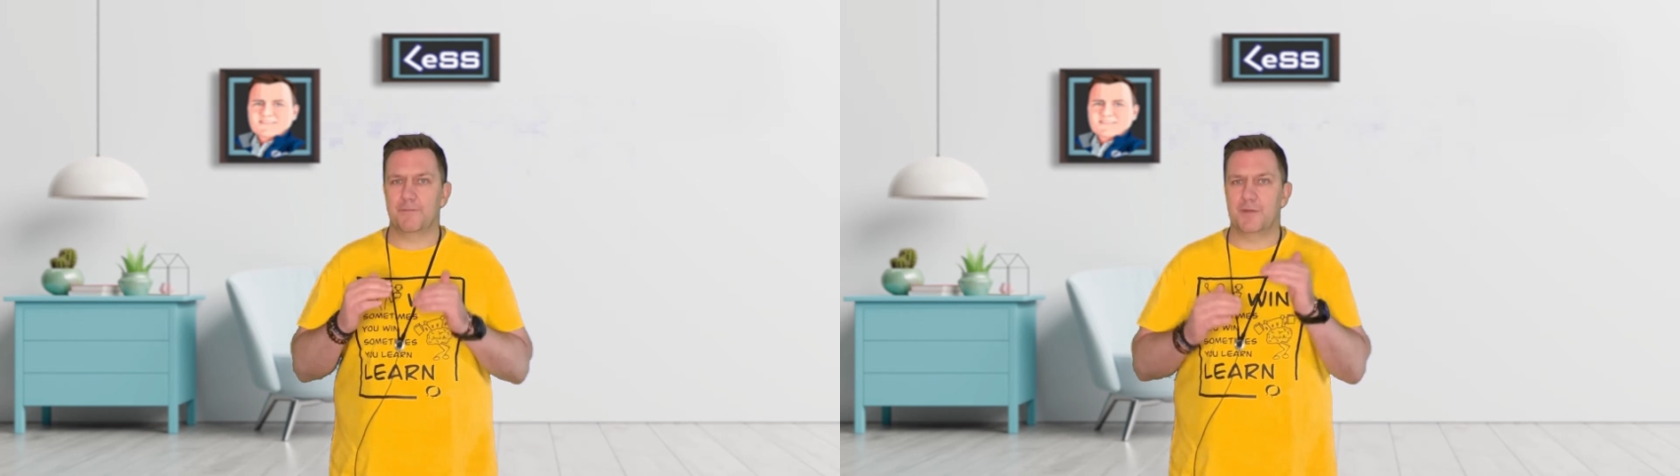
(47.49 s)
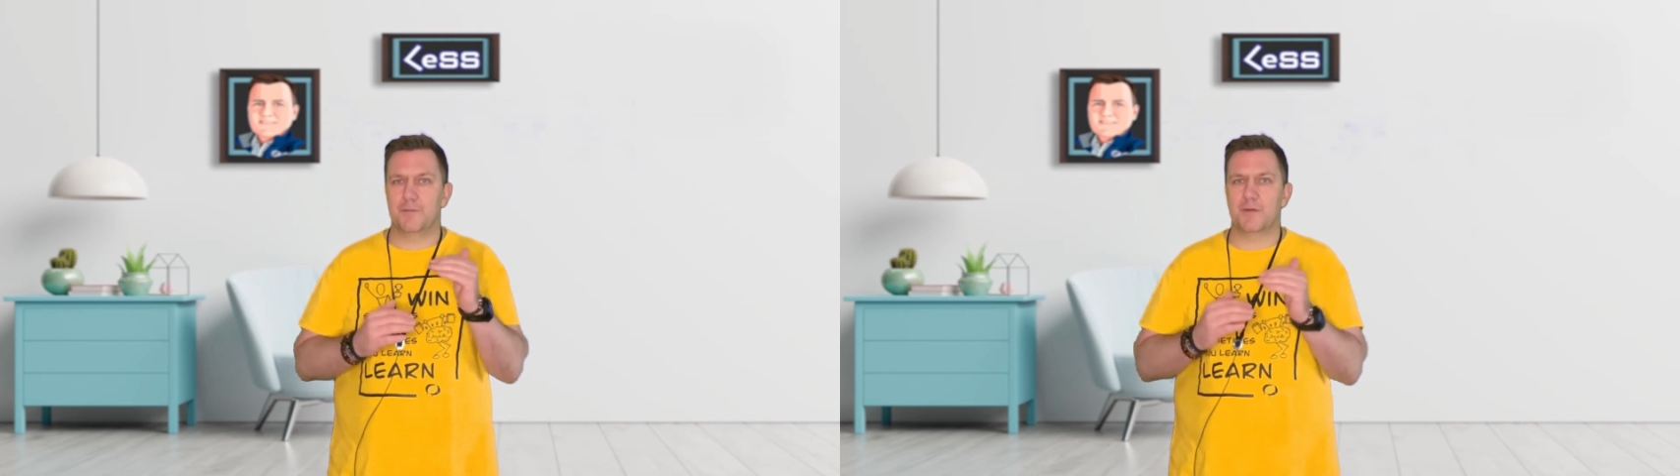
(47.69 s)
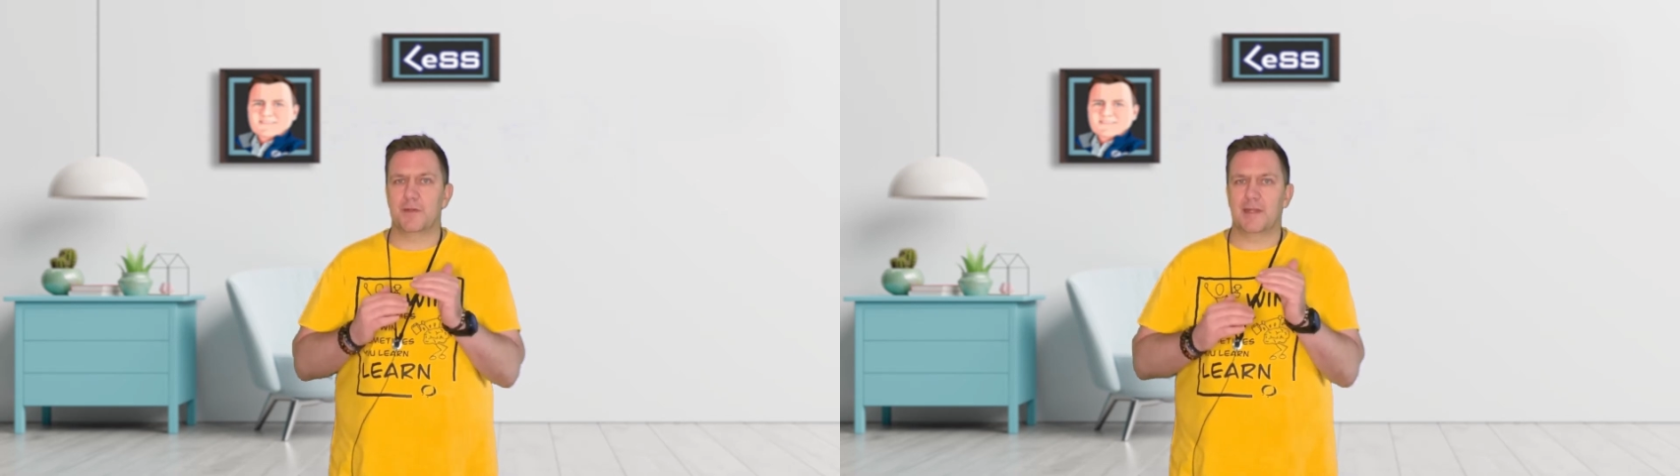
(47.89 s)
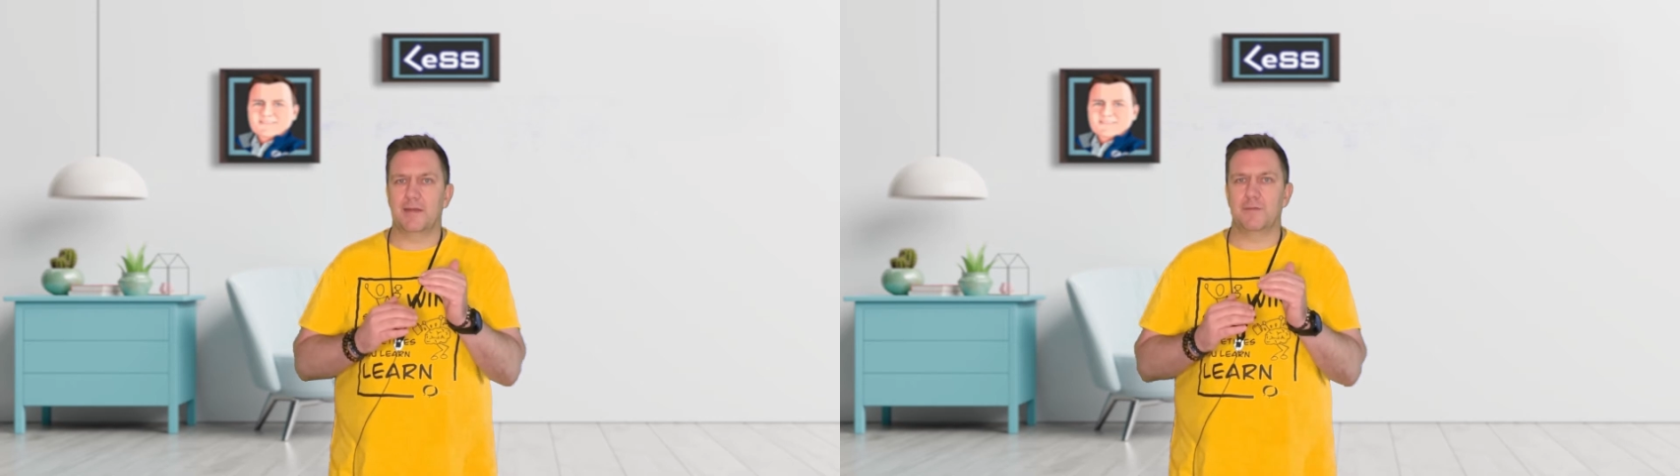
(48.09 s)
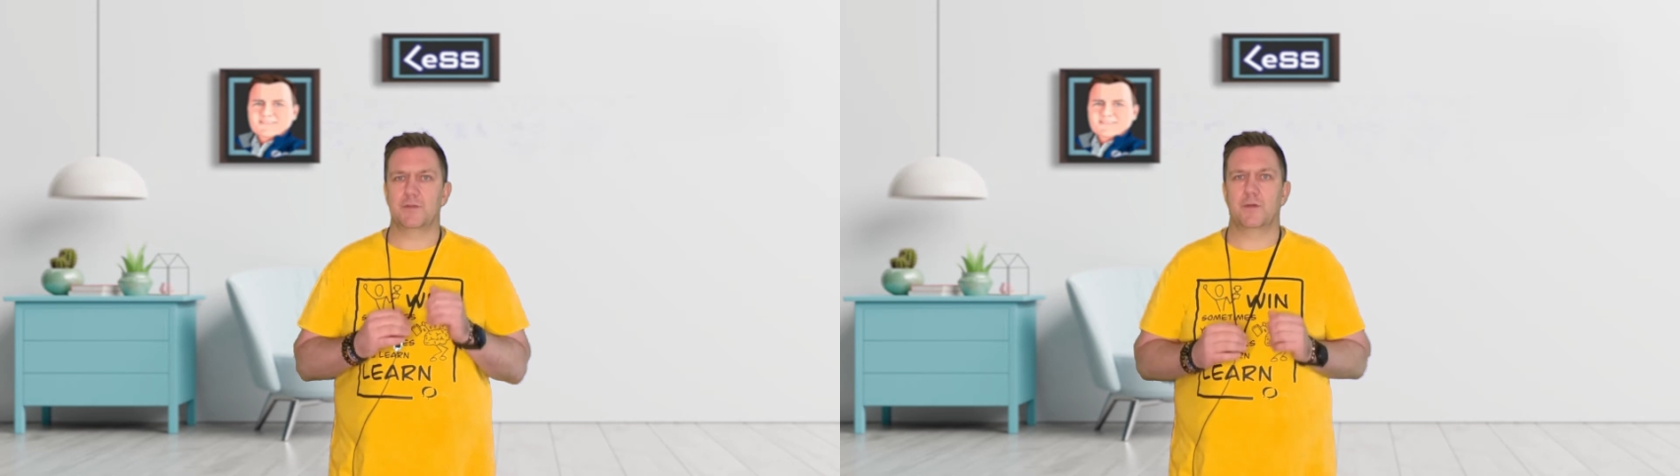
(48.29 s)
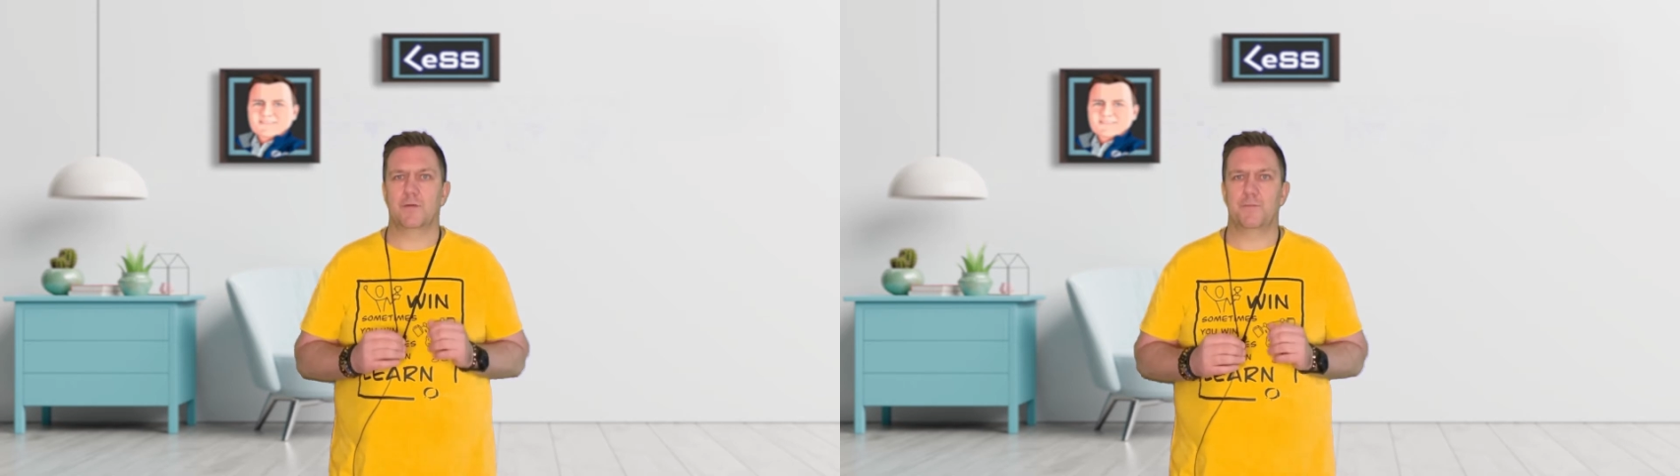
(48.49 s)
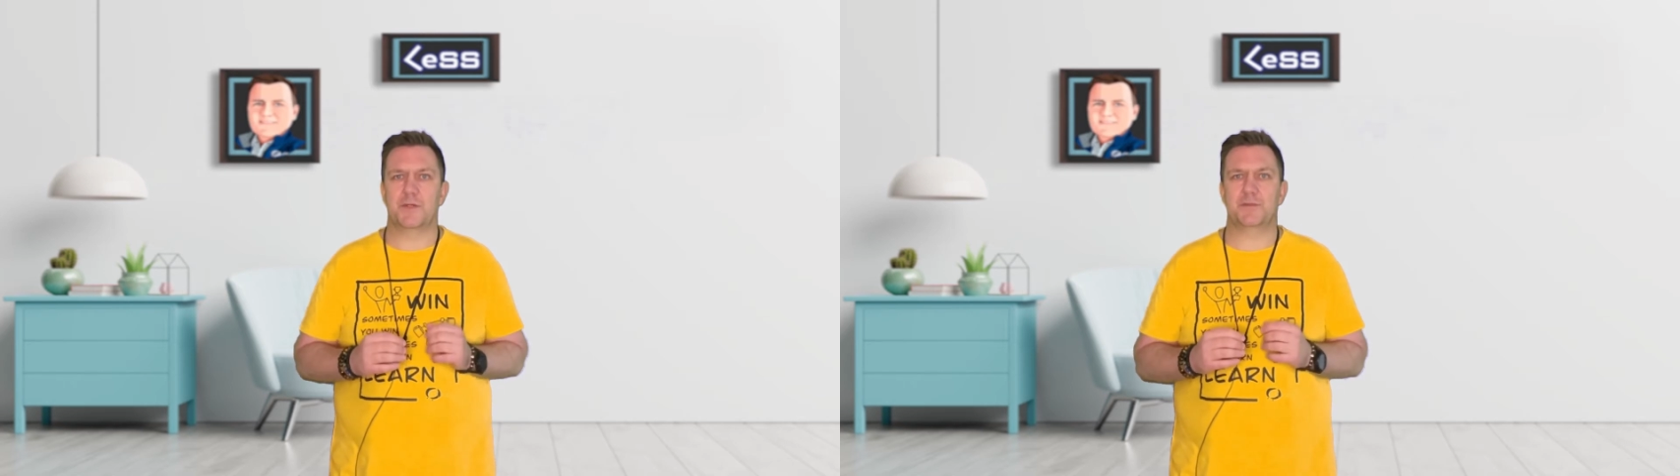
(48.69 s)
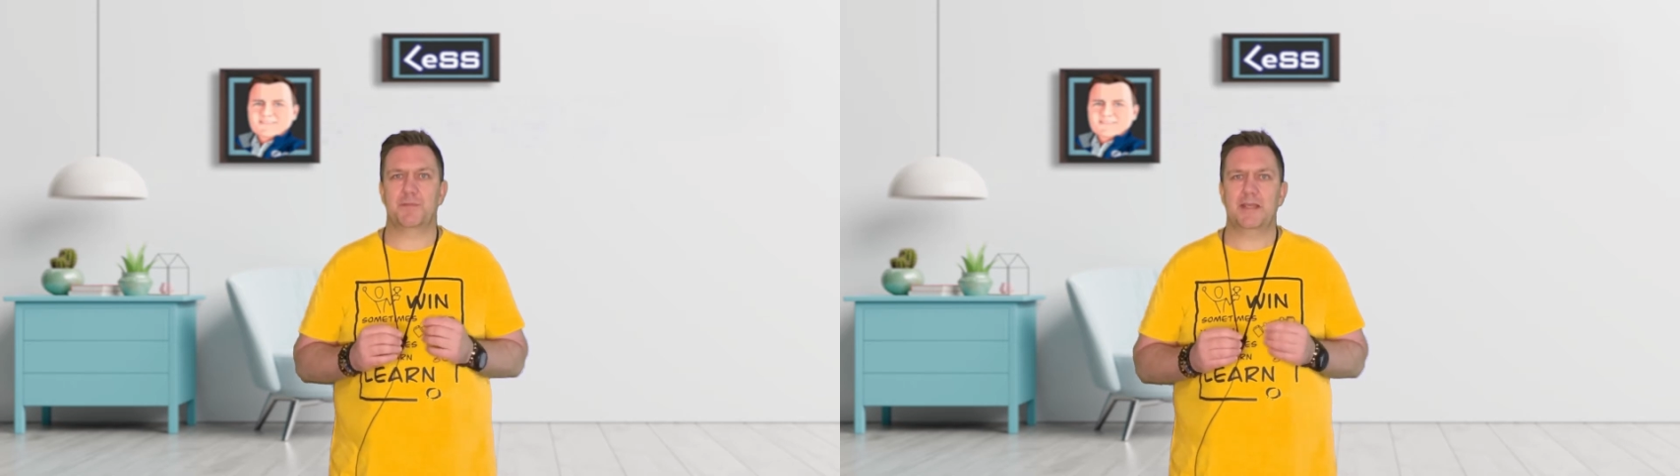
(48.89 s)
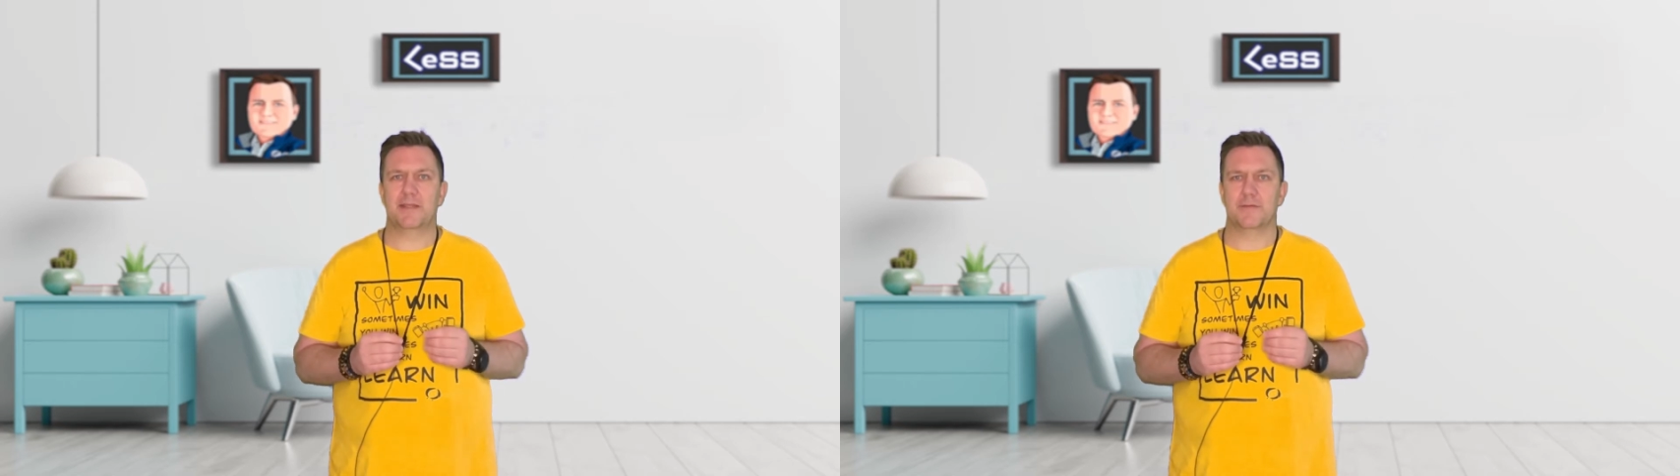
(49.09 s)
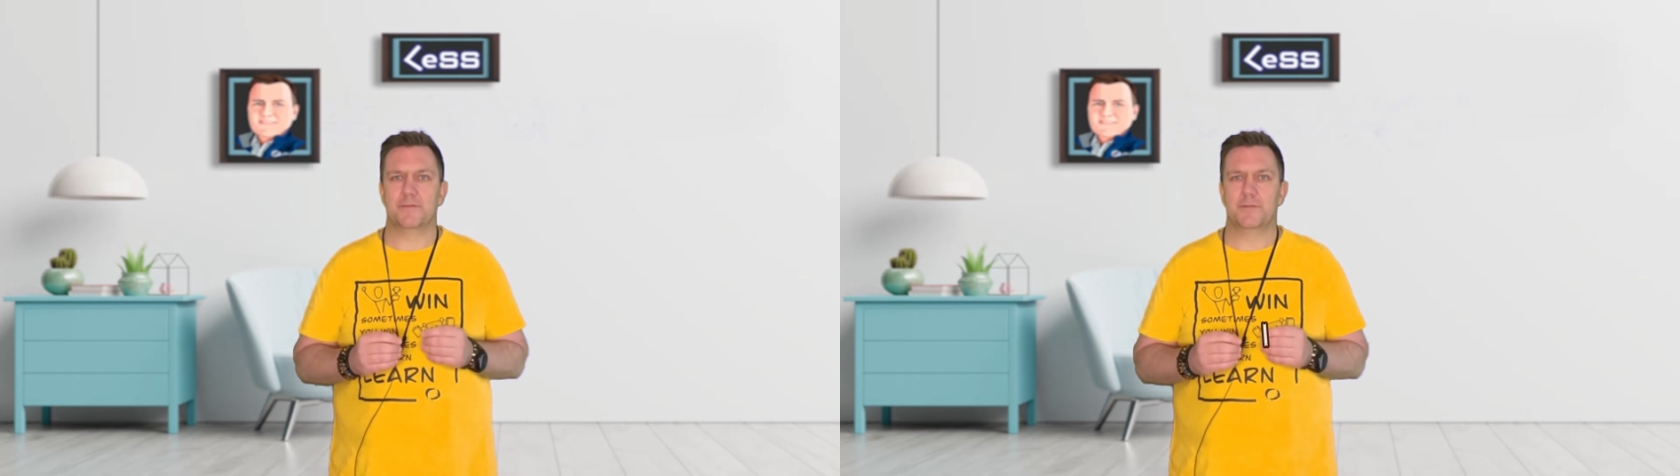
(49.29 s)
different levels of perspective.